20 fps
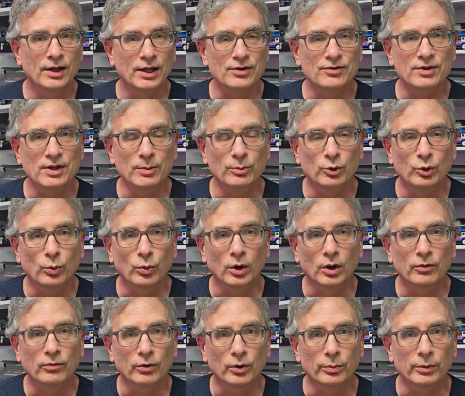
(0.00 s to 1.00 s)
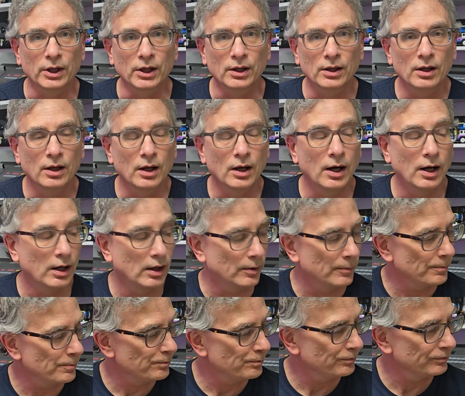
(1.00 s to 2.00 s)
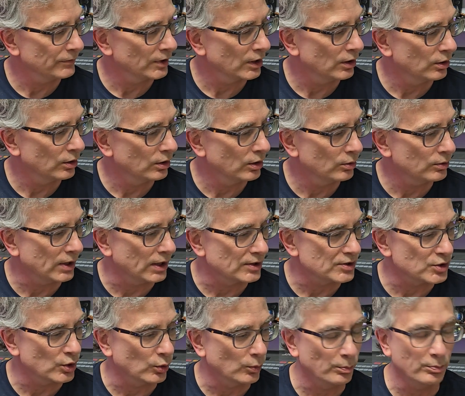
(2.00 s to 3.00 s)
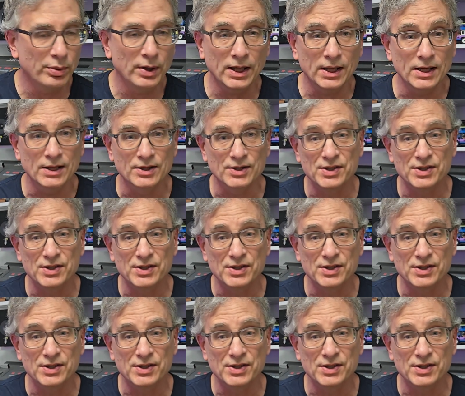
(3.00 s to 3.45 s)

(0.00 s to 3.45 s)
seem to work for me. Okay, so picking a